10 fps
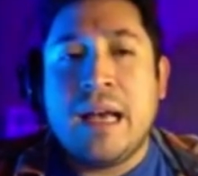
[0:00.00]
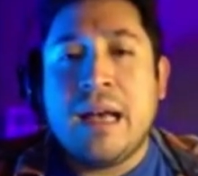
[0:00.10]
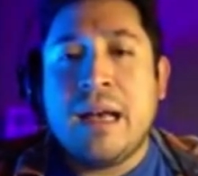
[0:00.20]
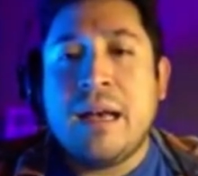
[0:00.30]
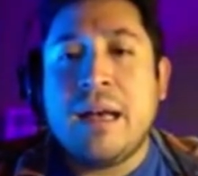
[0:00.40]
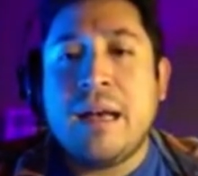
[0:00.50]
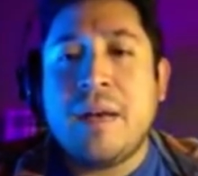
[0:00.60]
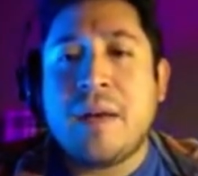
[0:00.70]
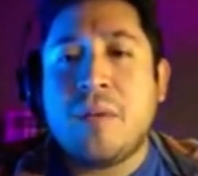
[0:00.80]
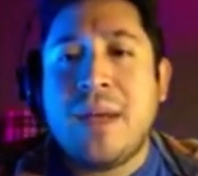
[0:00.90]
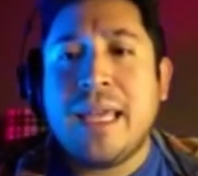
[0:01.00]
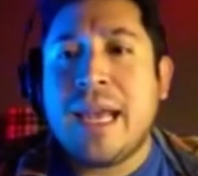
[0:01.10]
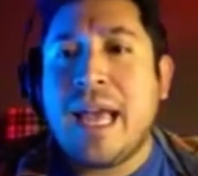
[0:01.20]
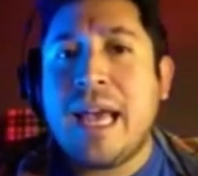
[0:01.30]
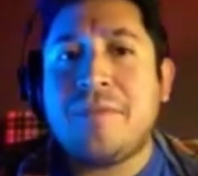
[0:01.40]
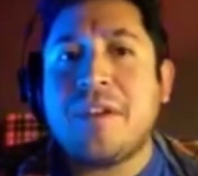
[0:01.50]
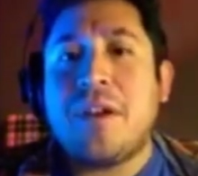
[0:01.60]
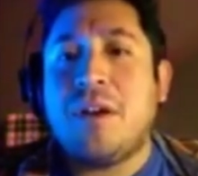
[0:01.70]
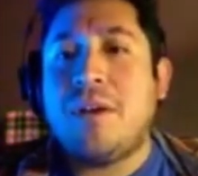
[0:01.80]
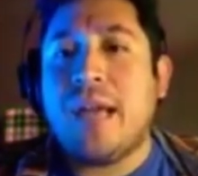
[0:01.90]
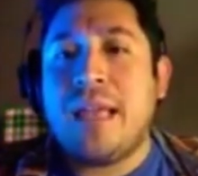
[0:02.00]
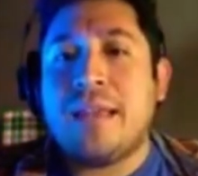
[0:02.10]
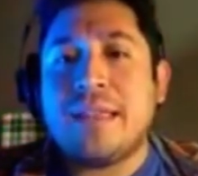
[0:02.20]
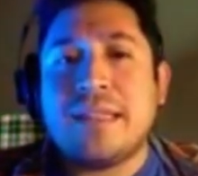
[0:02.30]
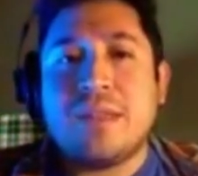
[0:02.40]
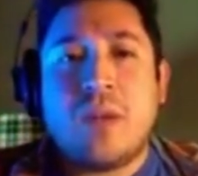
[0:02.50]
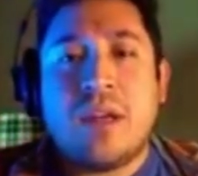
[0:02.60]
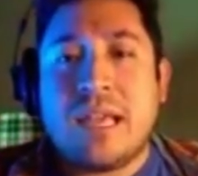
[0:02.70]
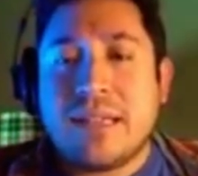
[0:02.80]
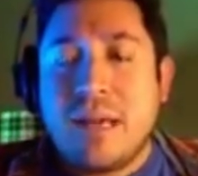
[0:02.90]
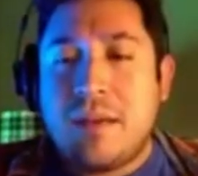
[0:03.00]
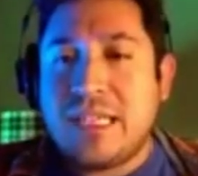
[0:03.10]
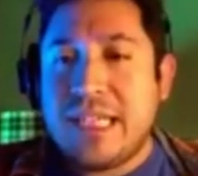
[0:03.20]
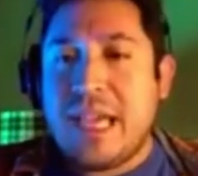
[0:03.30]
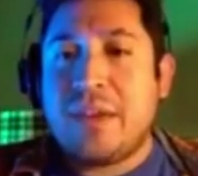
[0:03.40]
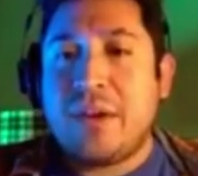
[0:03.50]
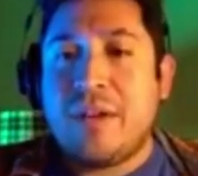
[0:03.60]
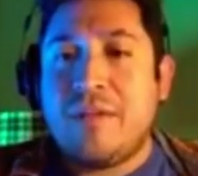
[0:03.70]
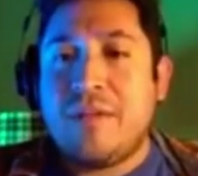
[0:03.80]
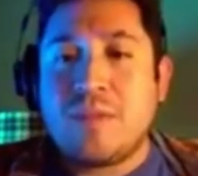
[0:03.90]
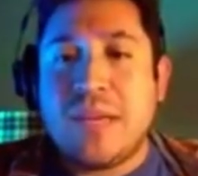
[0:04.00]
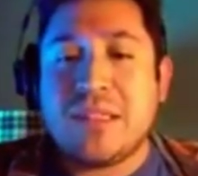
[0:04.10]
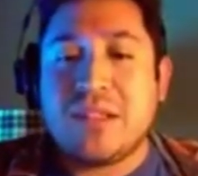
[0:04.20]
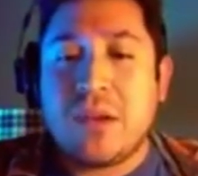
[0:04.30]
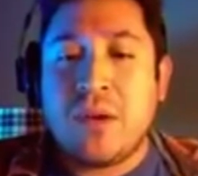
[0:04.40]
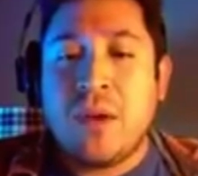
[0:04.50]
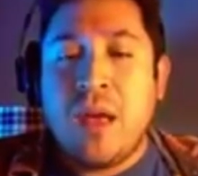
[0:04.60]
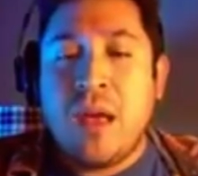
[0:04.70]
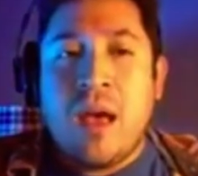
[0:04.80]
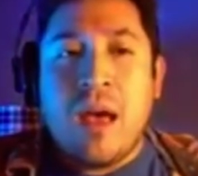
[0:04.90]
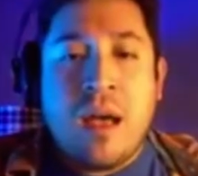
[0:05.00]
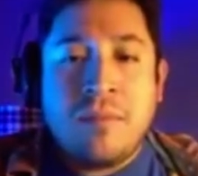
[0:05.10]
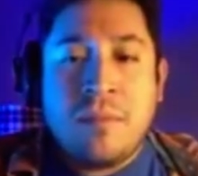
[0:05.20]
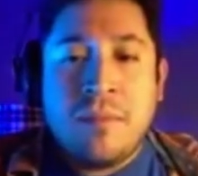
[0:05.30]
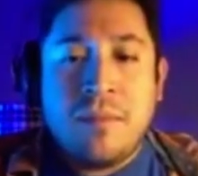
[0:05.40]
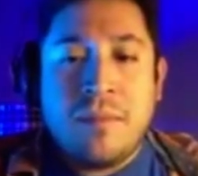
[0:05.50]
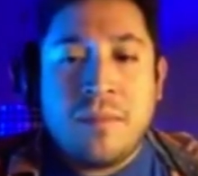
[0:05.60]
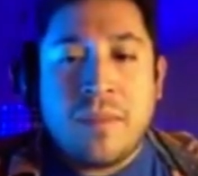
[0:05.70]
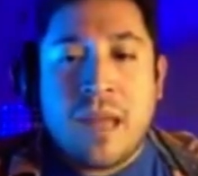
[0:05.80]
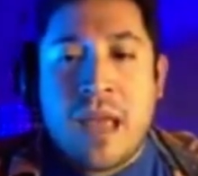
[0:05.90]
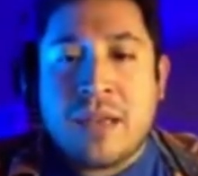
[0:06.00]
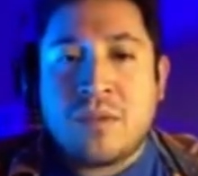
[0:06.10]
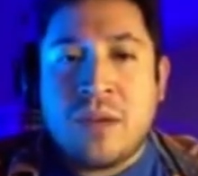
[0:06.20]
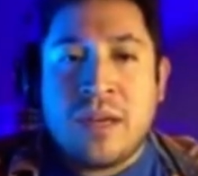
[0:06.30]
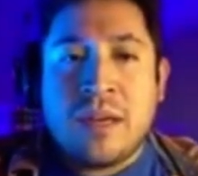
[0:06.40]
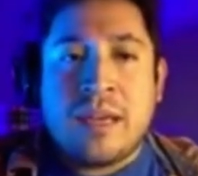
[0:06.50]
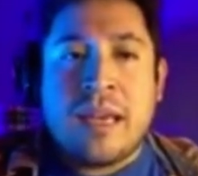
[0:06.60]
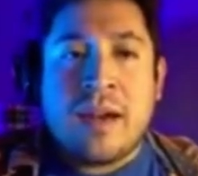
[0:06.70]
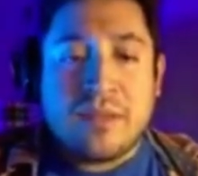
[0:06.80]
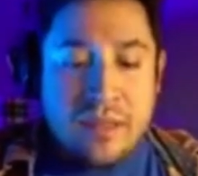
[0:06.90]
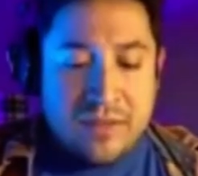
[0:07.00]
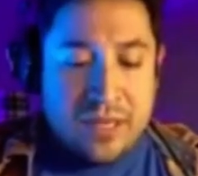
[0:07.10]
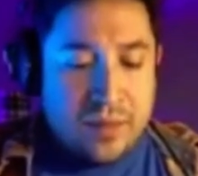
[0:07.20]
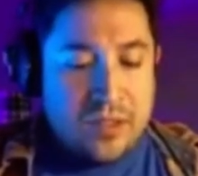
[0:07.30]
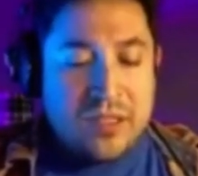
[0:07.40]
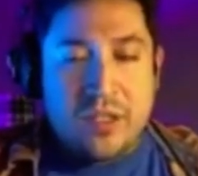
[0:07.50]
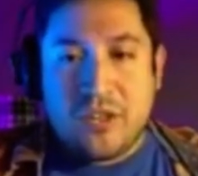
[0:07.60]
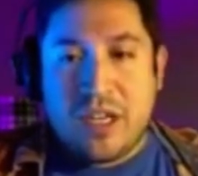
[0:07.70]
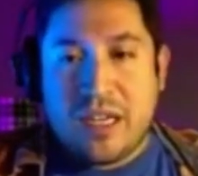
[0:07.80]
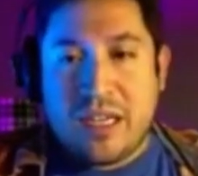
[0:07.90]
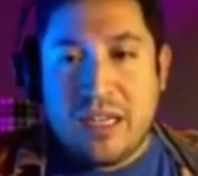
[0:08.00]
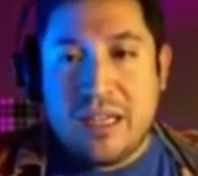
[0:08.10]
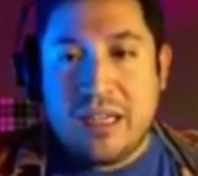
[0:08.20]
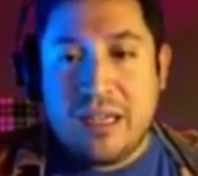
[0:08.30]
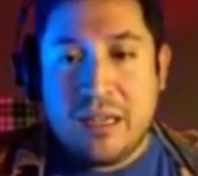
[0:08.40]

uh, about a week and a half ago, and this is what has come together of this piece. So, um, as we get ourselves here, I'm just going to check. Okay,